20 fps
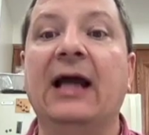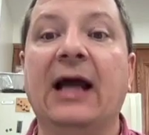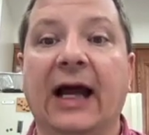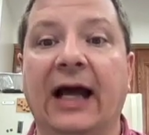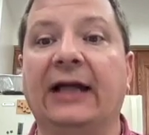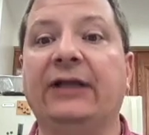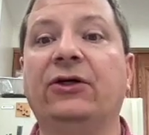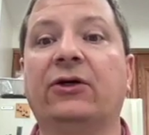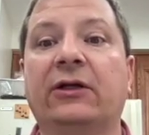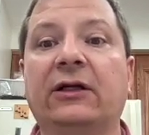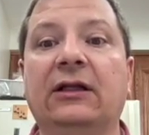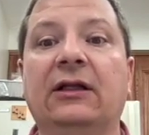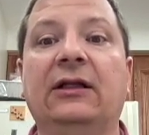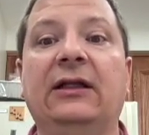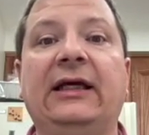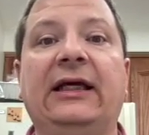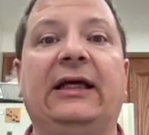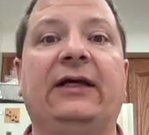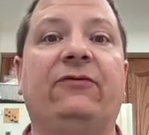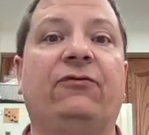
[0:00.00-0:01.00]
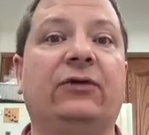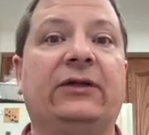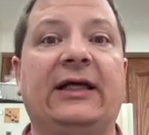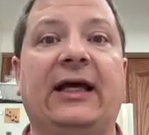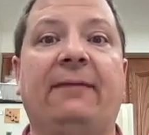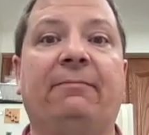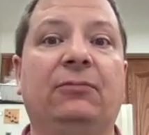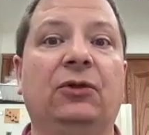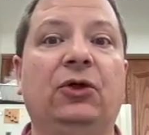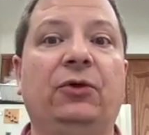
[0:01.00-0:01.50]
And you're going to leave with
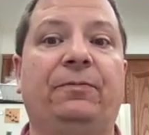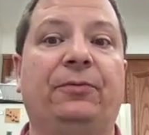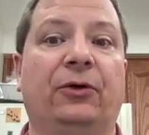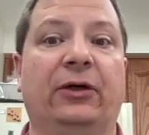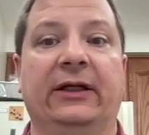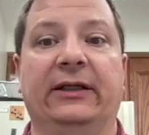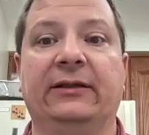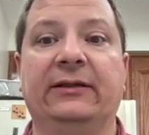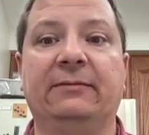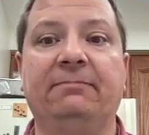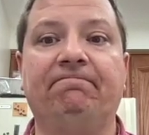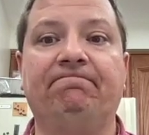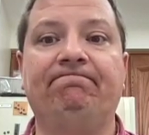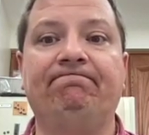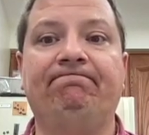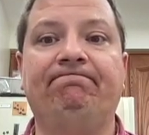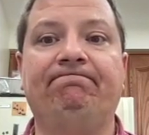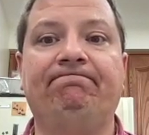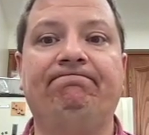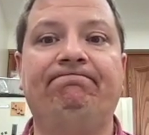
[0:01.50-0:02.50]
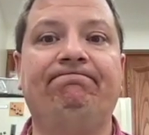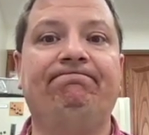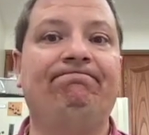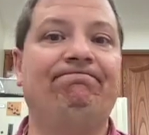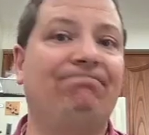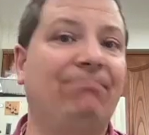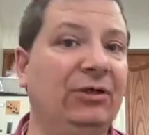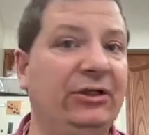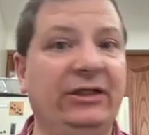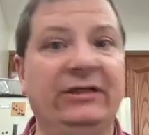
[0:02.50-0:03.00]
that blueprint,
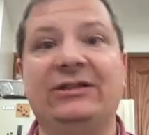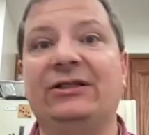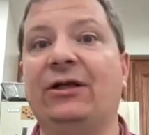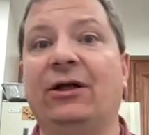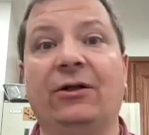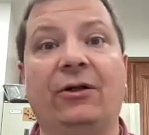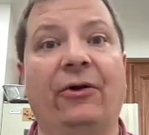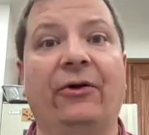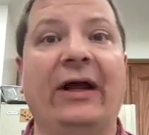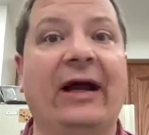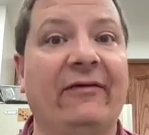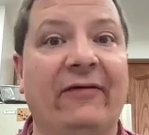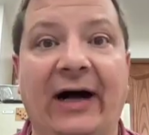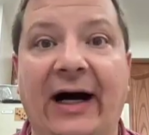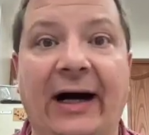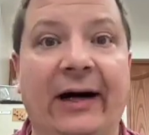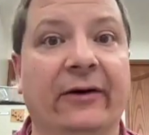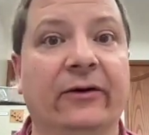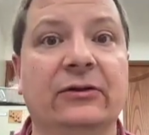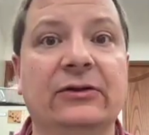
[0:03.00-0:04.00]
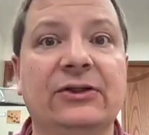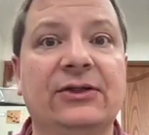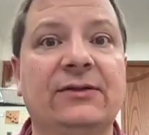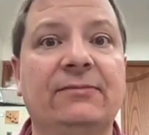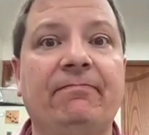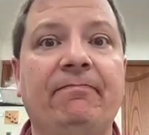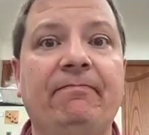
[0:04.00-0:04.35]
but you still don't have a house.